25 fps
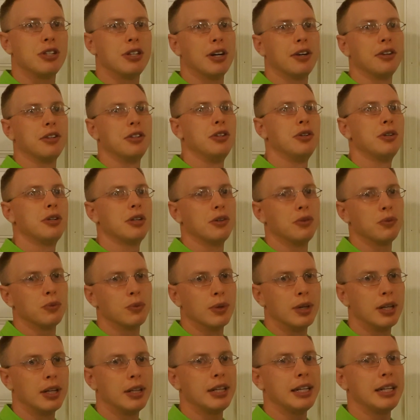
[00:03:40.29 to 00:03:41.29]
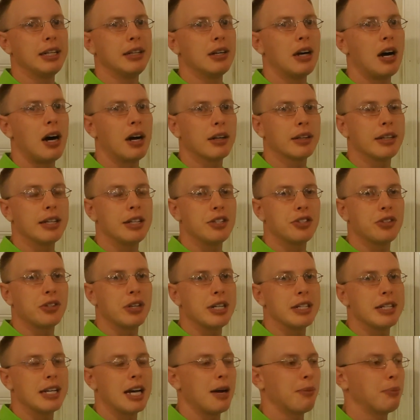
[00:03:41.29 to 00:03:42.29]
You can really knock these
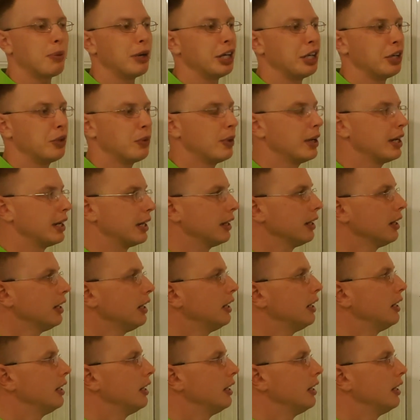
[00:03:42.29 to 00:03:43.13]
trees out pretty quick.